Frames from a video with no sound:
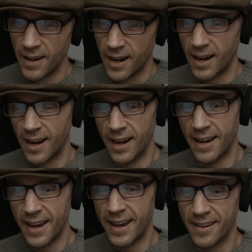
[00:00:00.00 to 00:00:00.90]

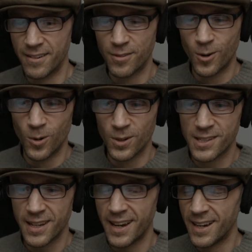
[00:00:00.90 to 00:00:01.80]
uh, and of
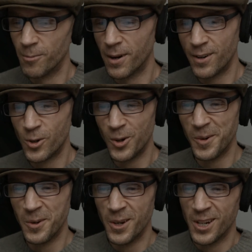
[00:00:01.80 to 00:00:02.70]
course anyone
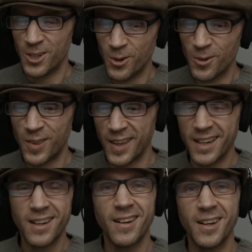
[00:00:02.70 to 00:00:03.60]
who you
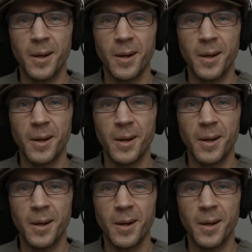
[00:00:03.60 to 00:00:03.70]
think